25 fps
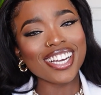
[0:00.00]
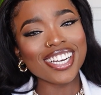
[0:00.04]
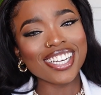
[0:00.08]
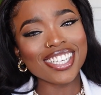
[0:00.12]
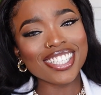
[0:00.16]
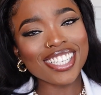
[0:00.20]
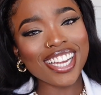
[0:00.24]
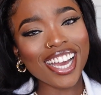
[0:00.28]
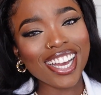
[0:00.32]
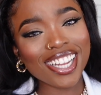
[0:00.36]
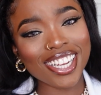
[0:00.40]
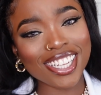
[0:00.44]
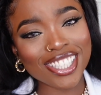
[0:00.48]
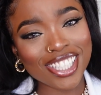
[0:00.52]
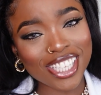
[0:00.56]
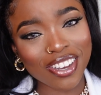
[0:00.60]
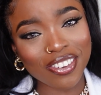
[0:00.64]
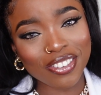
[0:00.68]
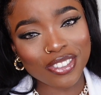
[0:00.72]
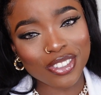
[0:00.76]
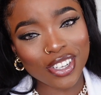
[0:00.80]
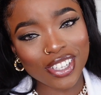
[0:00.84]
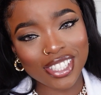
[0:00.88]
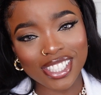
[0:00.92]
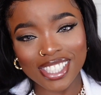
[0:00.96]
Now that
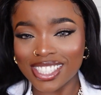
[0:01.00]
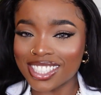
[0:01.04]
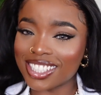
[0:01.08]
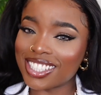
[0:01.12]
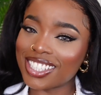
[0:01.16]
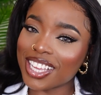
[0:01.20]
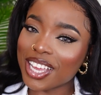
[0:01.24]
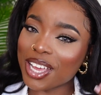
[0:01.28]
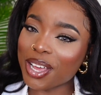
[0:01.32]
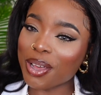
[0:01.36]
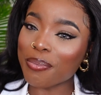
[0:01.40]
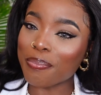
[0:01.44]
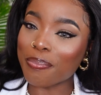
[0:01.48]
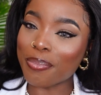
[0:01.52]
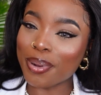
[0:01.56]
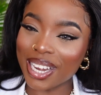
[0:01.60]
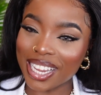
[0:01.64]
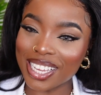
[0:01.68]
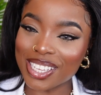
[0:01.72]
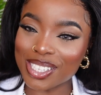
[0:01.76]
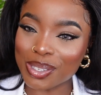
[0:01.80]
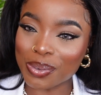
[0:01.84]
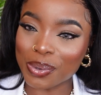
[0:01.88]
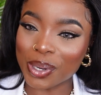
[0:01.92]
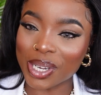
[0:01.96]
I've done it,
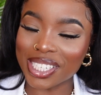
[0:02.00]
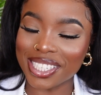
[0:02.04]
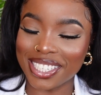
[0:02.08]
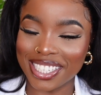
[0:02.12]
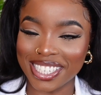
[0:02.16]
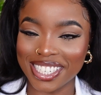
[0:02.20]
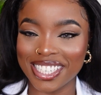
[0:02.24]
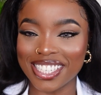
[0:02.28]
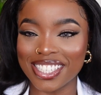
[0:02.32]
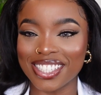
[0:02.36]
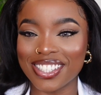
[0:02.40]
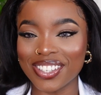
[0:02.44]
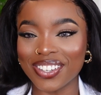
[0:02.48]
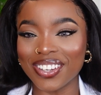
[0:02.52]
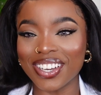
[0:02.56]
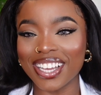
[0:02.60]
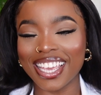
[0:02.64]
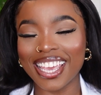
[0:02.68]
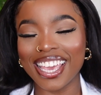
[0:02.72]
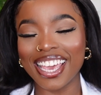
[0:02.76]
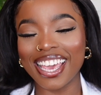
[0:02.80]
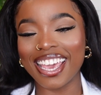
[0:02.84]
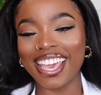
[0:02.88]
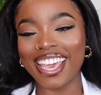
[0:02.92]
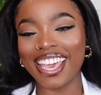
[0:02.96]
please watch it,
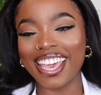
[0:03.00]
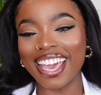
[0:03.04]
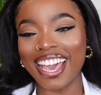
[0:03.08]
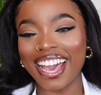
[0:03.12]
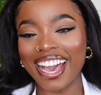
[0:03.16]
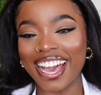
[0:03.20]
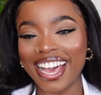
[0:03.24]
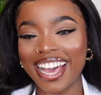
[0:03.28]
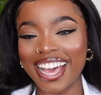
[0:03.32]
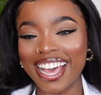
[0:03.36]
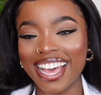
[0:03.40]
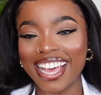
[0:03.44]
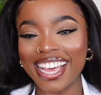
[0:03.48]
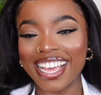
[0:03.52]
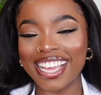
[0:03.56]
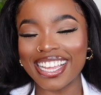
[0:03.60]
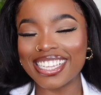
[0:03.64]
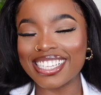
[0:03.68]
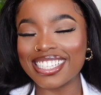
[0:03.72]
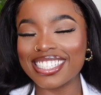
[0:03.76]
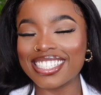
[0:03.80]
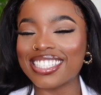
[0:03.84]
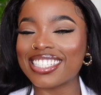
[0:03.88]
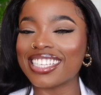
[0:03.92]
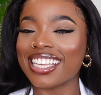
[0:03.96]
okay?
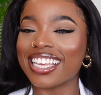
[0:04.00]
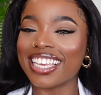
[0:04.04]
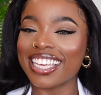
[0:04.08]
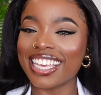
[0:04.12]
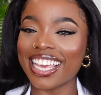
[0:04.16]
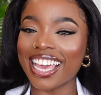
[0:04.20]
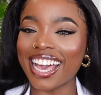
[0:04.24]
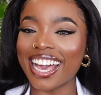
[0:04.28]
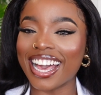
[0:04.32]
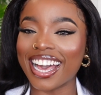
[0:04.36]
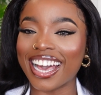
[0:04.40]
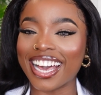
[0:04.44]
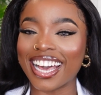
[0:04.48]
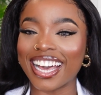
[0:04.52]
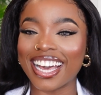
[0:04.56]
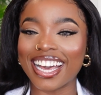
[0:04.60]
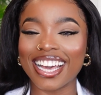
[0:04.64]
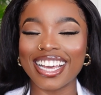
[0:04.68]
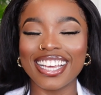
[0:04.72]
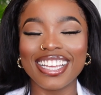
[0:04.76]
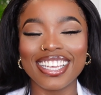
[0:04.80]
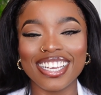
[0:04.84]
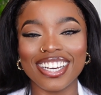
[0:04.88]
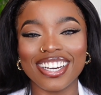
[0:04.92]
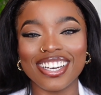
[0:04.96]
And
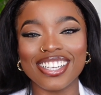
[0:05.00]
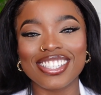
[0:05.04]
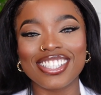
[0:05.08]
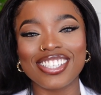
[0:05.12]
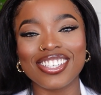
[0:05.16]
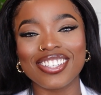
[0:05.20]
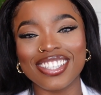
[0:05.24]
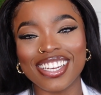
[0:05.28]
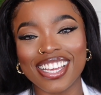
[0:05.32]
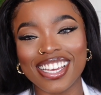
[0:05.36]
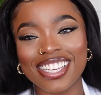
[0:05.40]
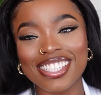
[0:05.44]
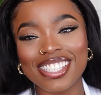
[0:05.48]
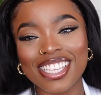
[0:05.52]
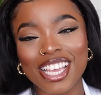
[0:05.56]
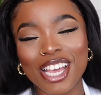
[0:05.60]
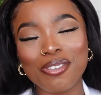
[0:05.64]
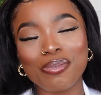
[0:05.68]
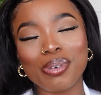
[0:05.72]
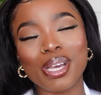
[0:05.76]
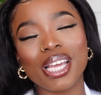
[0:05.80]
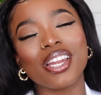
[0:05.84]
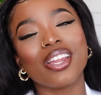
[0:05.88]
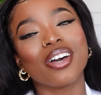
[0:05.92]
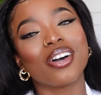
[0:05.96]
yeah, until next time,
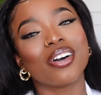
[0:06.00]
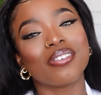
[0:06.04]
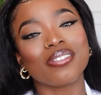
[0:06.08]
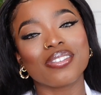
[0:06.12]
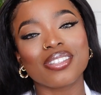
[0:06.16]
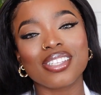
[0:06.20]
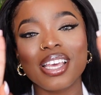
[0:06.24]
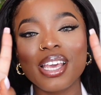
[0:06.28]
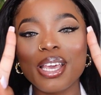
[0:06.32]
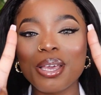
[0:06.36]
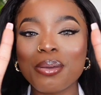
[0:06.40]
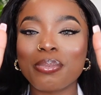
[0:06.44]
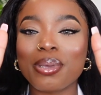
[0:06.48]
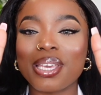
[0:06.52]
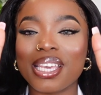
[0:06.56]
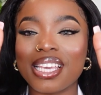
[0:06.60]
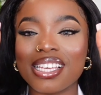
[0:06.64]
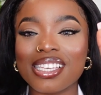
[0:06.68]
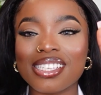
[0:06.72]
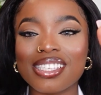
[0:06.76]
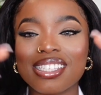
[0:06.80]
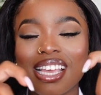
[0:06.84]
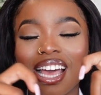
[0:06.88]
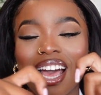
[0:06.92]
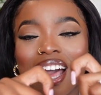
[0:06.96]
my loves,
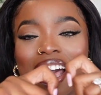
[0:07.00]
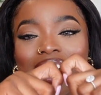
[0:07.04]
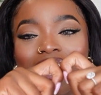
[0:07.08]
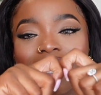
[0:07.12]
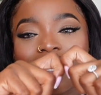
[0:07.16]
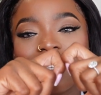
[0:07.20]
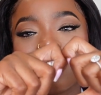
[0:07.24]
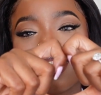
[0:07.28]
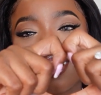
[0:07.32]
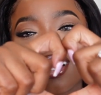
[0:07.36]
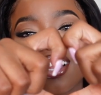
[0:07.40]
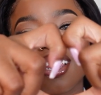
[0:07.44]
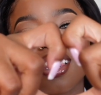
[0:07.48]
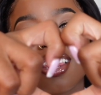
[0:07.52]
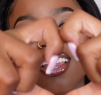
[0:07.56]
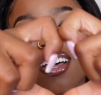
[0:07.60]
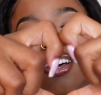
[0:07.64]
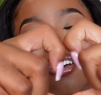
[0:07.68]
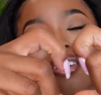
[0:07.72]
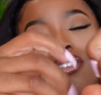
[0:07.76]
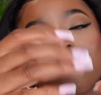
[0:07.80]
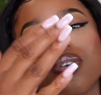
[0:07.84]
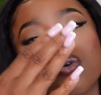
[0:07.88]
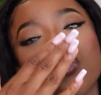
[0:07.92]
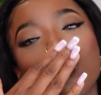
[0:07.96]
peace and
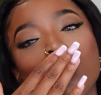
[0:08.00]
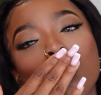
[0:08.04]
love.